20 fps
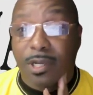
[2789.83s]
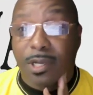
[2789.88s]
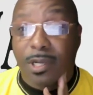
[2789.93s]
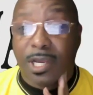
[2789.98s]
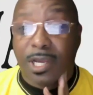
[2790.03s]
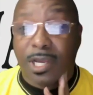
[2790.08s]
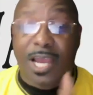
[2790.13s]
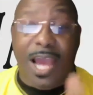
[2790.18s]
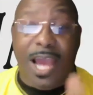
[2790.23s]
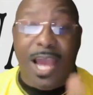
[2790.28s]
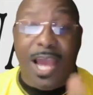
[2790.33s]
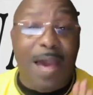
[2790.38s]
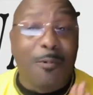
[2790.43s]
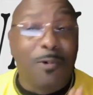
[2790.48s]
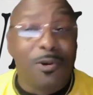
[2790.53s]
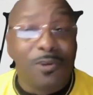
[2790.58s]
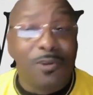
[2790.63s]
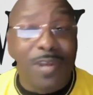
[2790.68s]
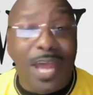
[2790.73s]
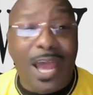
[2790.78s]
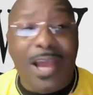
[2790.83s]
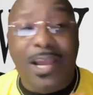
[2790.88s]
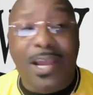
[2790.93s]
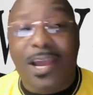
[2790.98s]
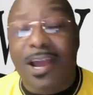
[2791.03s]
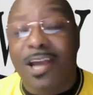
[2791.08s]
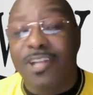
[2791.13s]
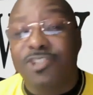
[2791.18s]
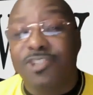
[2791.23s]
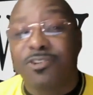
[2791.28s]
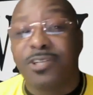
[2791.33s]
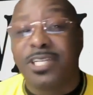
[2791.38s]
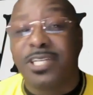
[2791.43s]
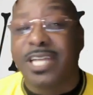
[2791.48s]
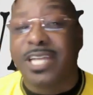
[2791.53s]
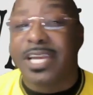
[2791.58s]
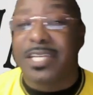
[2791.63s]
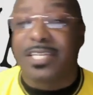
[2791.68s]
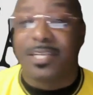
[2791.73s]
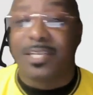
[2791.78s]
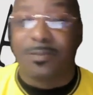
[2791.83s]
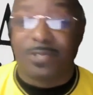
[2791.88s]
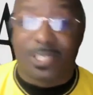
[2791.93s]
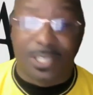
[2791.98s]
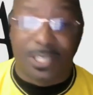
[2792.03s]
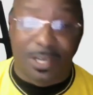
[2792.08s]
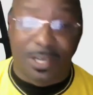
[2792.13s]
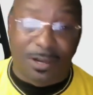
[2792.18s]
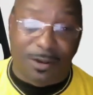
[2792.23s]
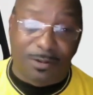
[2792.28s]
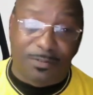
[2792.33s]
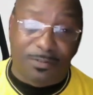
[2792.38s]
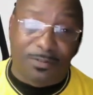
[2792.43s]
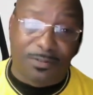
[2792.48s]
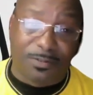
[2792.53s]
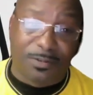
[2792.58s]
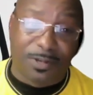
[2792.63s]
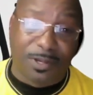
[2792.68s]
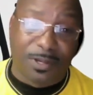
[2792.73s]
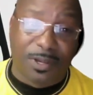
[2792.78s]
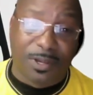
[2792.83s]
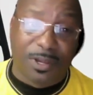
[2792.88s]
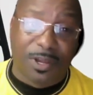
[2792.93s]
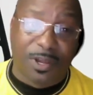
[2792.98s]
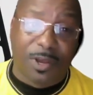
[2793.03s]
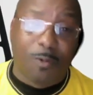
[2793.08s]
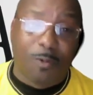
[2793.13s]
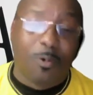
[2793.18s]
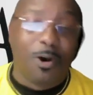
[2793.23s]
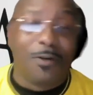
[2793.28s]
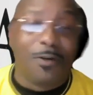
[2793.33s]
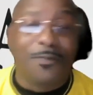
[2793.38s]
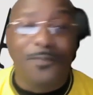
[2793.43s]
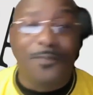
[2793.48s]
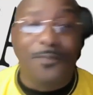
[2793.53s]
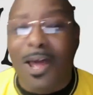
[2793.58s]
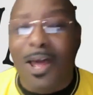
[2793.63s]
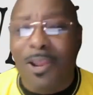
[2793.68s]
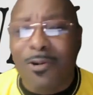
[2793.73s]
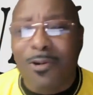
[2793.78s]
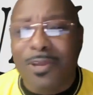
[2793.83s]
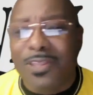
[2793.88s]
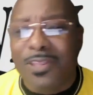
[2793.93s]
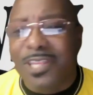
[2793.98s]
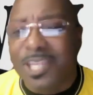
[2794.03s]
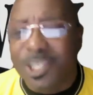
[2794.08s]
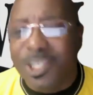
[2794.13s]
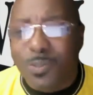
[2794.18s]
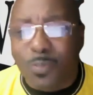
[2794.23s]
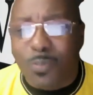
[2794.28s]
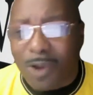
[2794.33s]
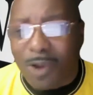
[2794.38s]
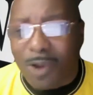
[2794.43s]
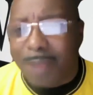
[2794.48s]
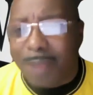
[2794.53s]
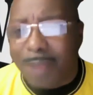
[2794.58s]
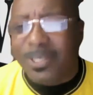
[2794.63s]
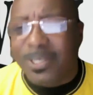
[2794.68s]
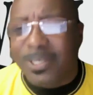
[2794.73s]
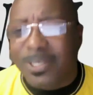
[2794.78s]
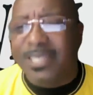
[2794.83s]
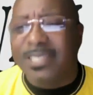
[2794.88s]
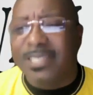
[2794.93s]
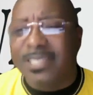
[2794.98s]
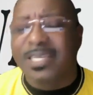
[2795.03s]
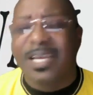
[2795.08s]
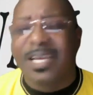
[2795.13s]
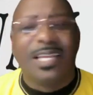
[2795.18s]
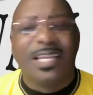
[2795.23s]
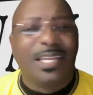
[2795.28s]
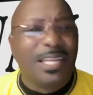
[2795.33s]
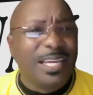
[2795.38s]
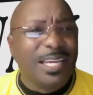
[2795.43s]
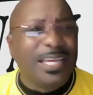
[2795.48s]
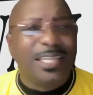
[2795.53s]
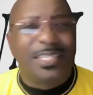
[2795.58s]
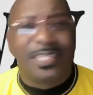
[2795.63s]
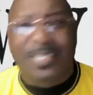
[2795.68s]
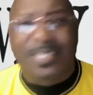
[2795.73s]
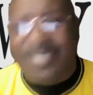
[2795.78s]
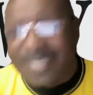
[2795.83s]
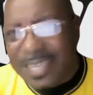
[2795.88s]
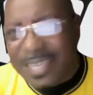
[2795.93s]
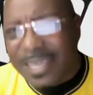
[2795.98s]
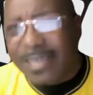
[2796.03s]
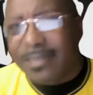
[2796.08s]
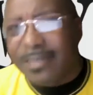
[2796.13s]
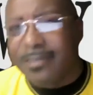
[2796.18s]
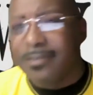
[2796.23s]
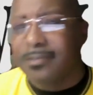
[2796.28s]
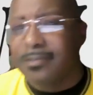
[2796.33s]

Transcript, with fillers: God will not contradict himself. Will following these promptings lead to sin?